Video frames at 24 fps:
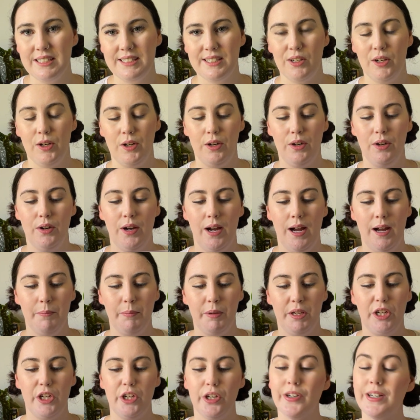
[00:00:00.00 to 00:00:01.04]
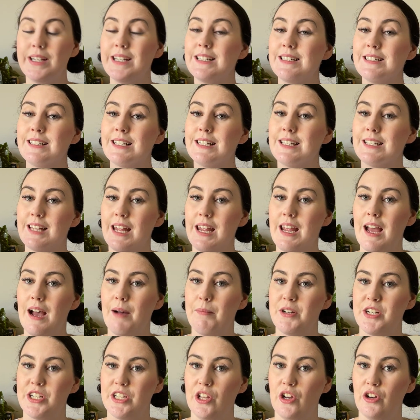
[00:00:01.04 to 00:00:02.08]
So I'm curious to see how
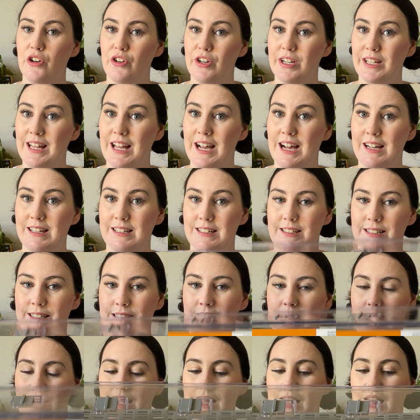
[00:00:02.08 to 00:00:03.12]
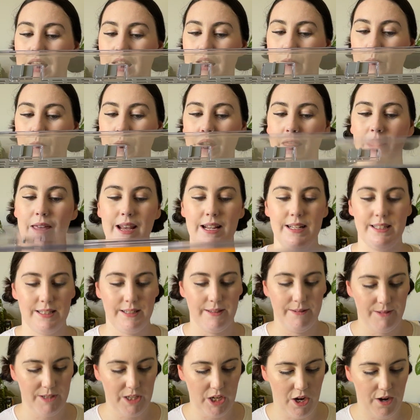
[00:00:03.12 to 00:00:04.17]
much longer it lasts in one of these.
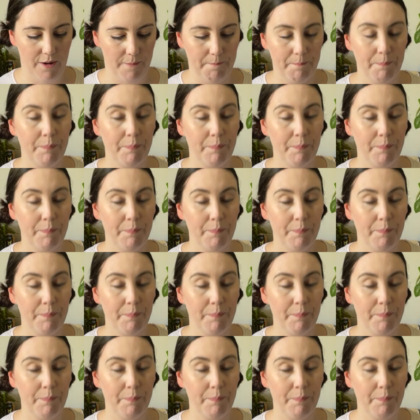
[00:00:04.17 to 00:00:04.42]
So